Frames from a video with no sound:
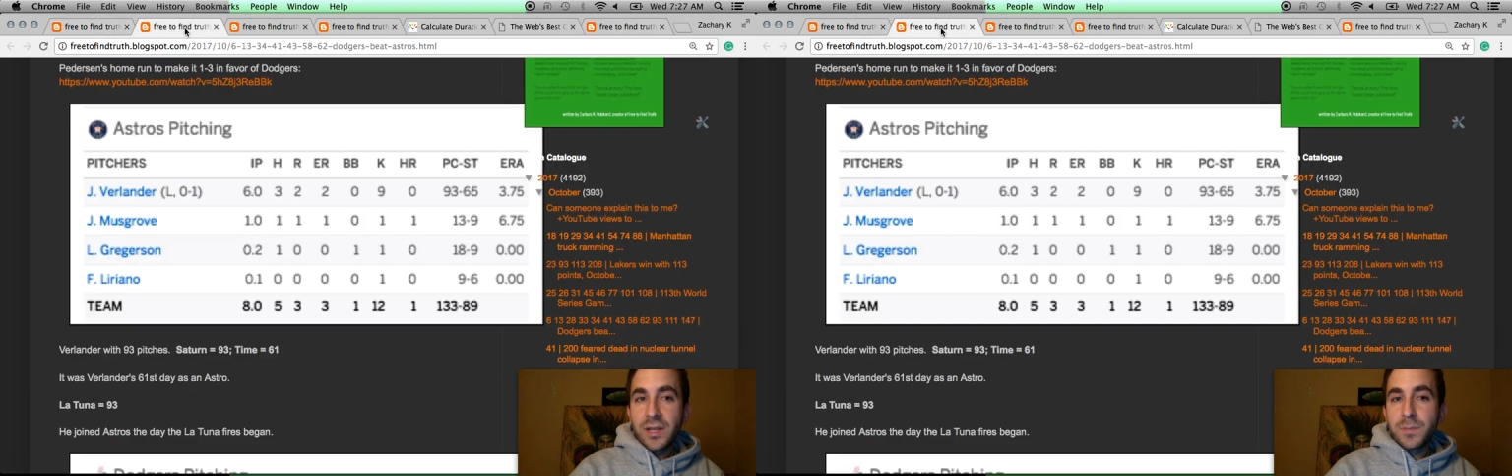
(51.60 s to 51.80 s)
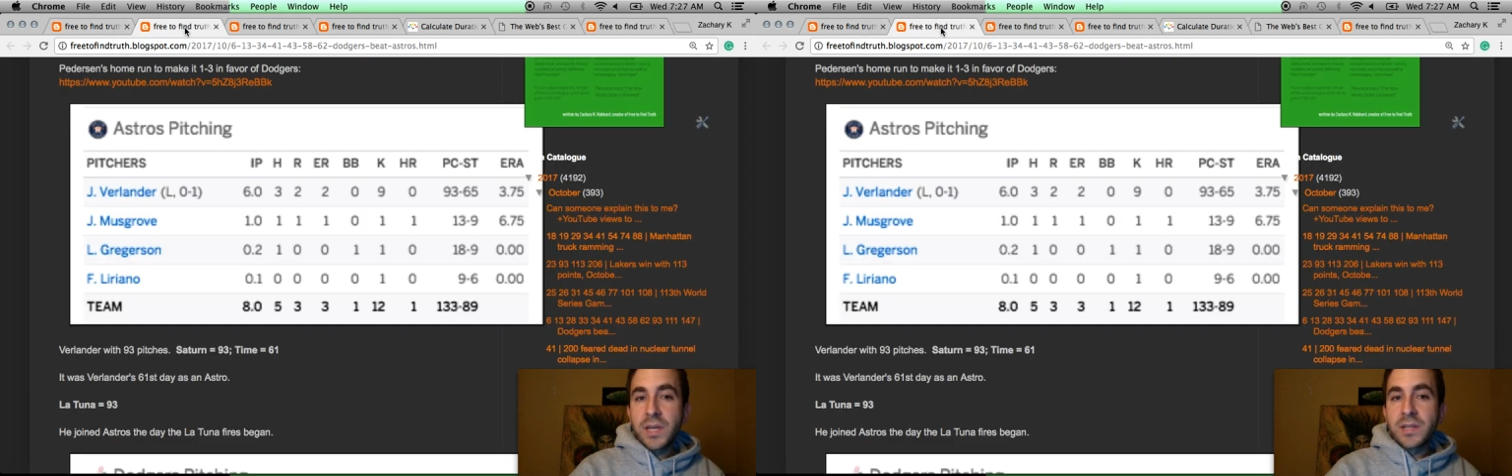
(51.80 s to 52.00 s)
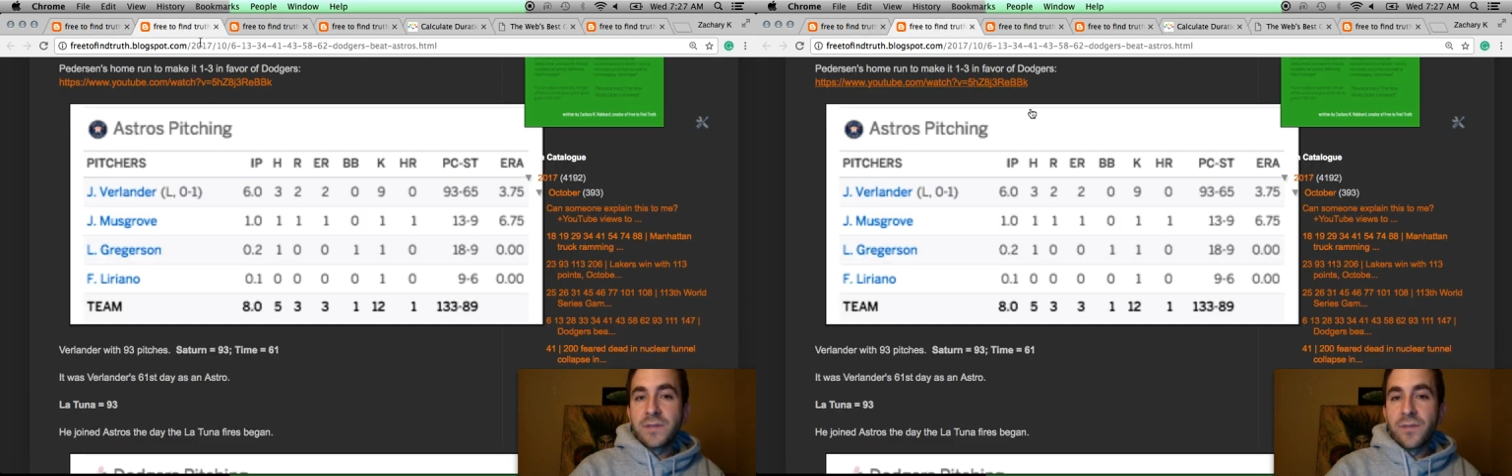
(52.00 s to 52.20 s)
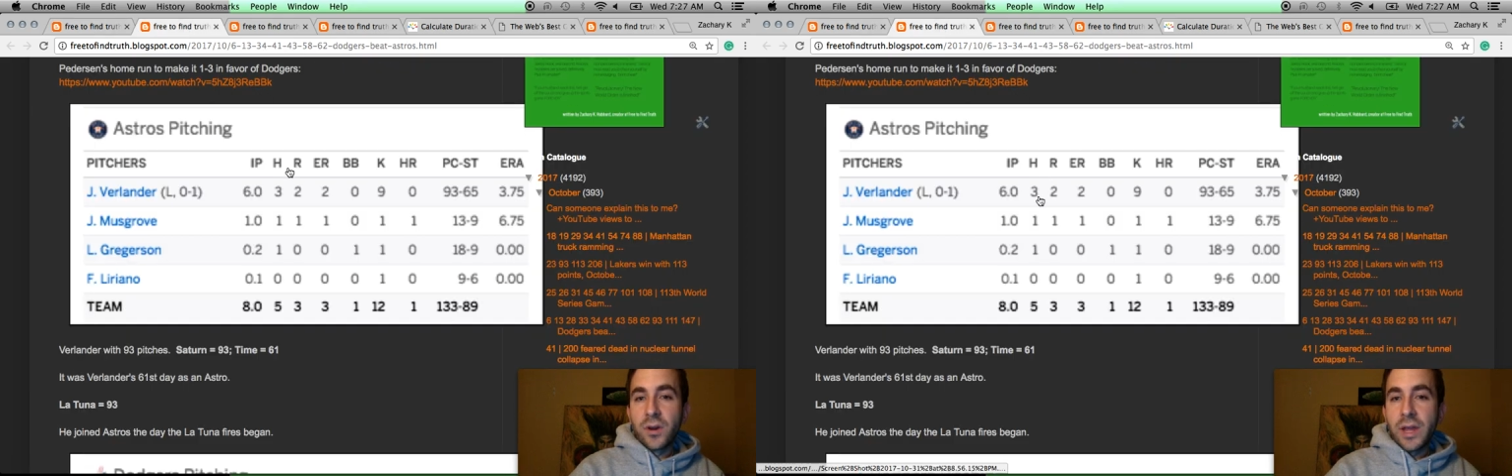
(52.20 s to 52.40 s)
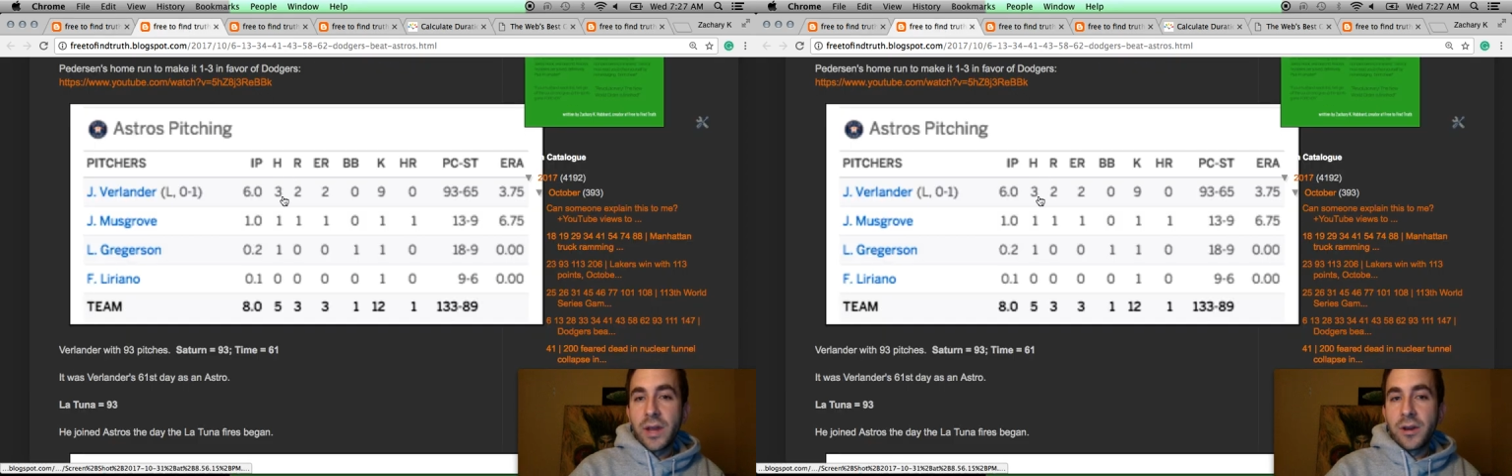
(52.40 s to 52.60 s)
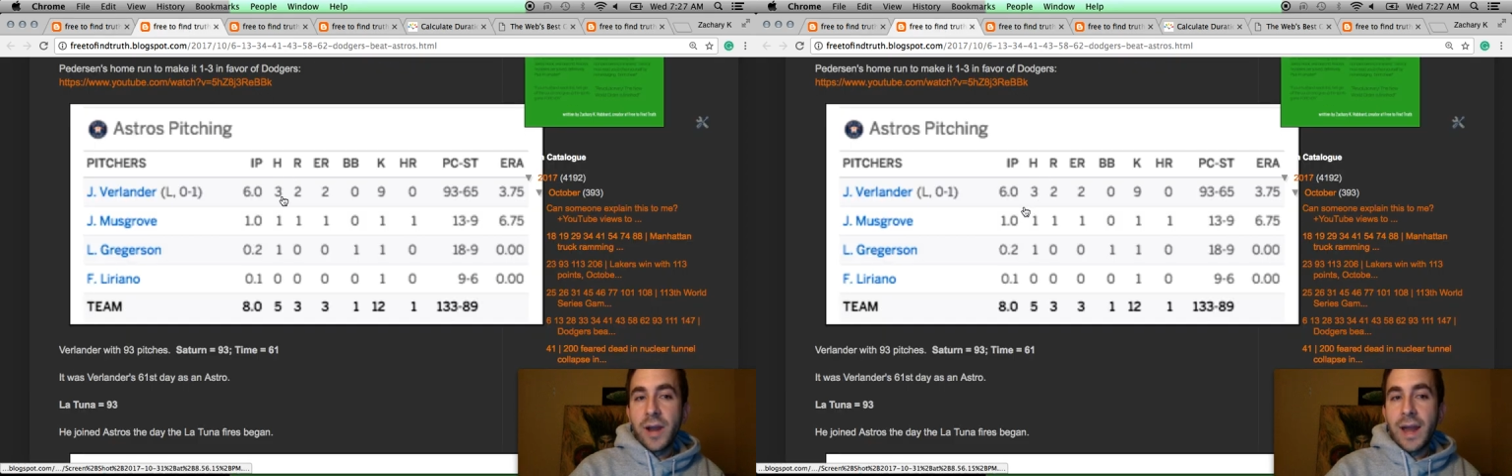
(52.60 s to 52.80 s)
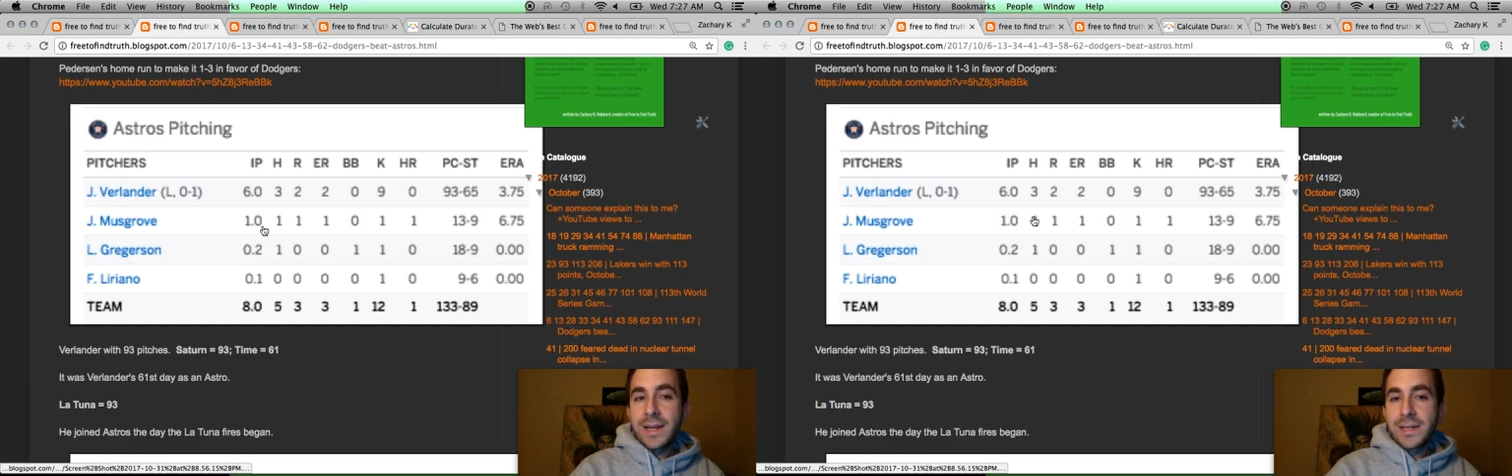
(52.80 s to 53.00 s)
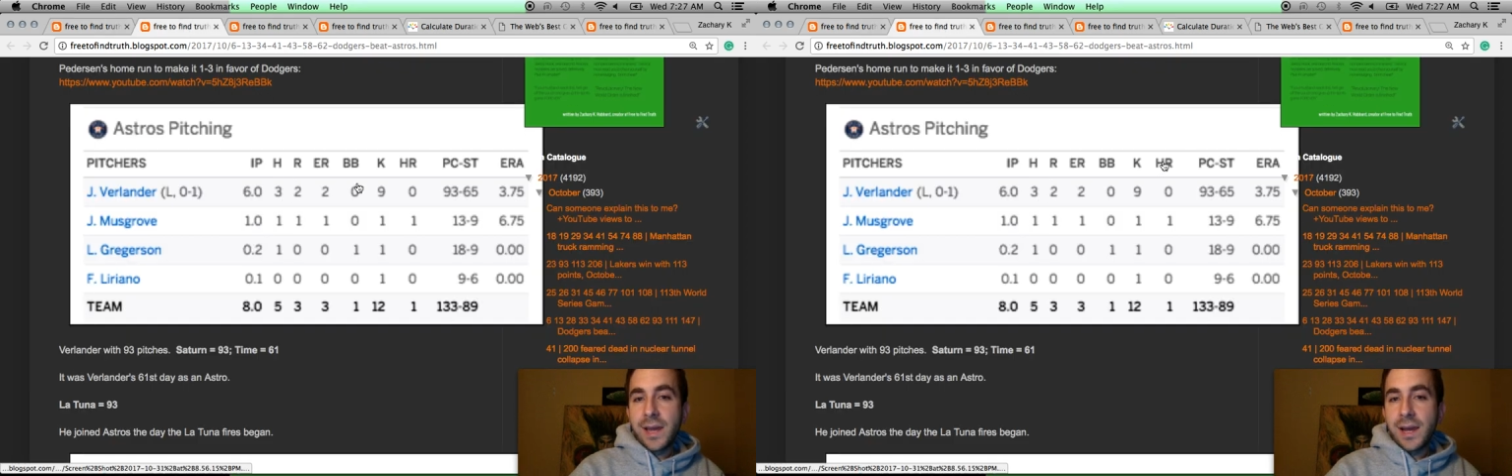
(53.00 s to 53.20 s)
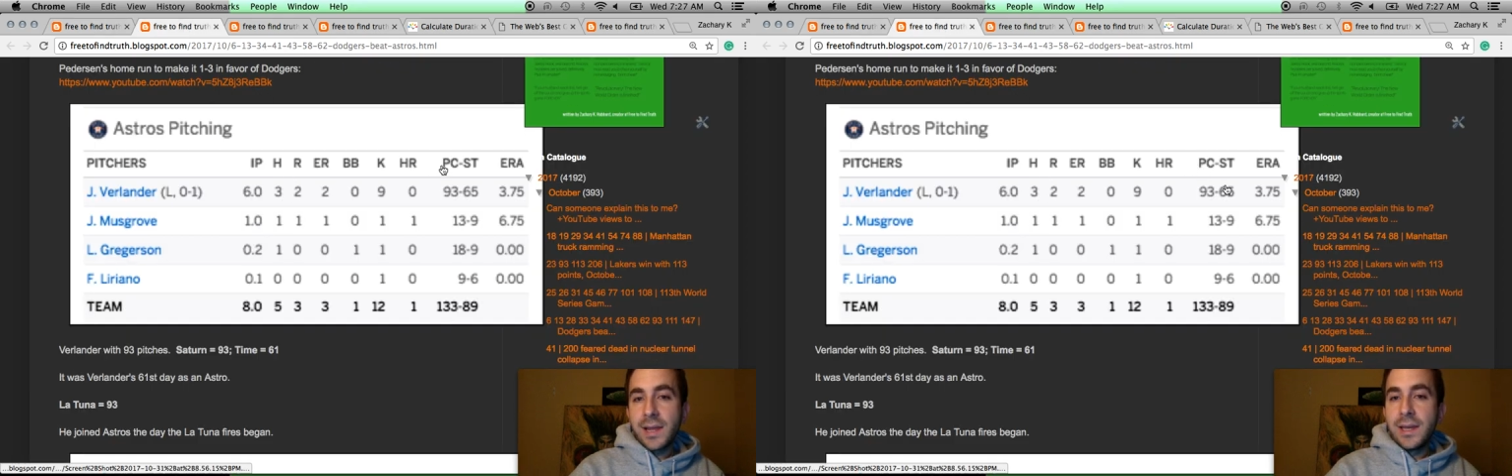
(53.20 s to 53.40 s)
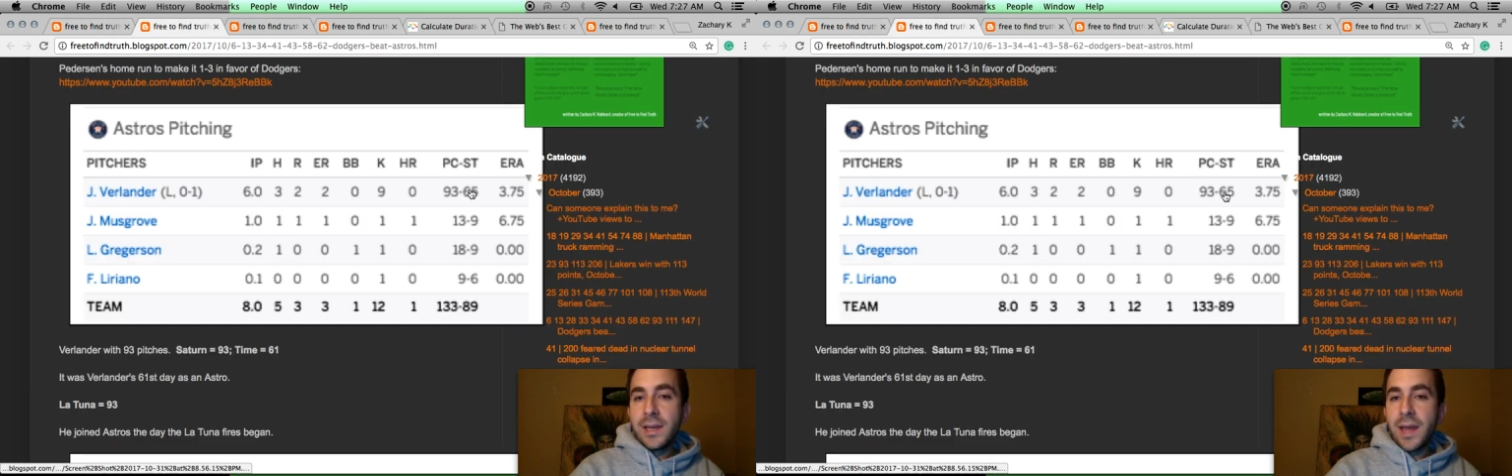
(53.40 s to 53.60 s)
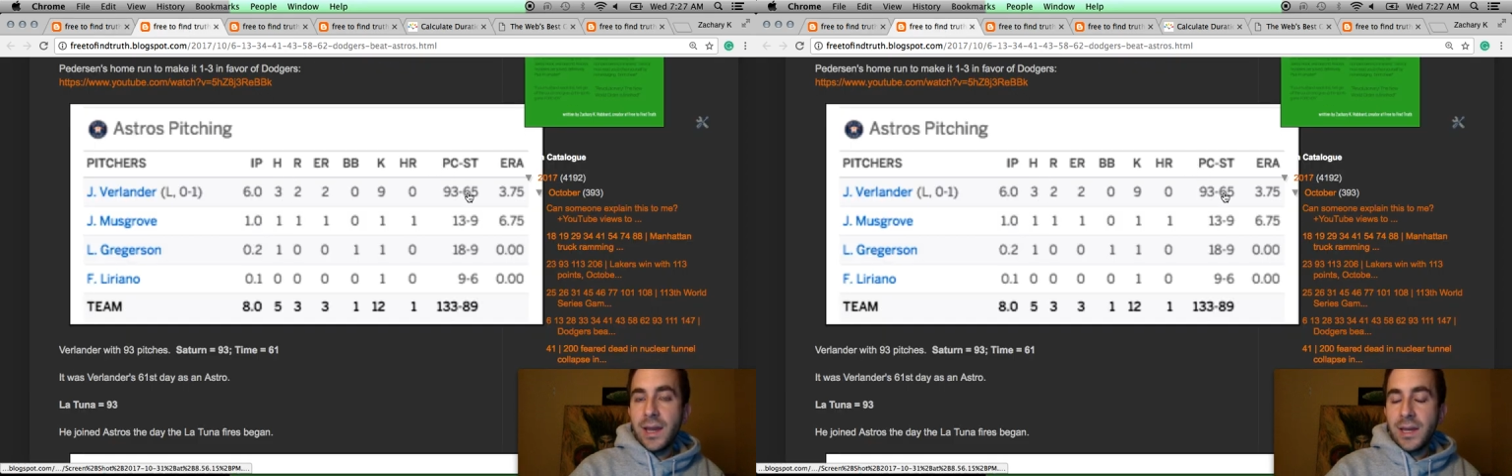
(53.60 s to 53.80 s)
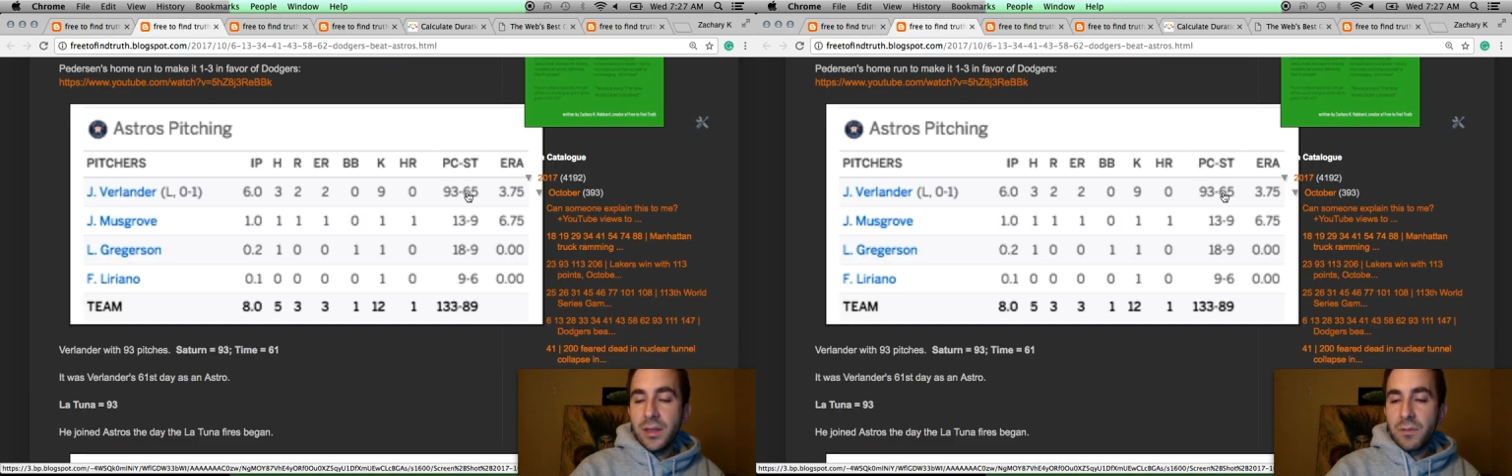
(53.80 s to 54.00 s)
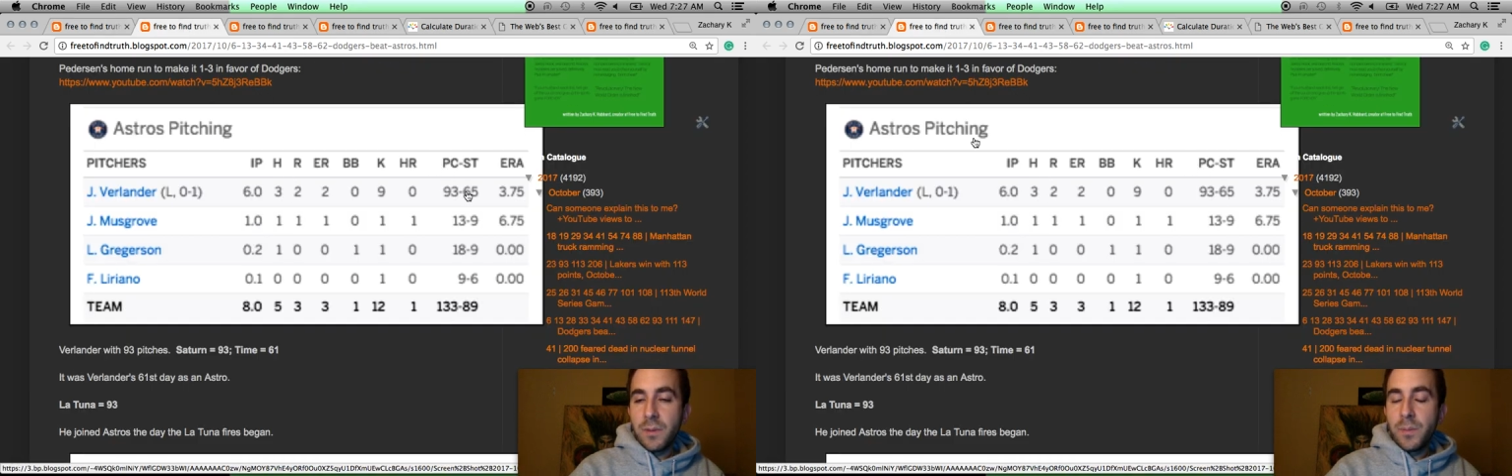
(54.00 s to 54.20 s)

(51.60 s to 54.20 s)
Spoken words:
because Verlander had exactly 93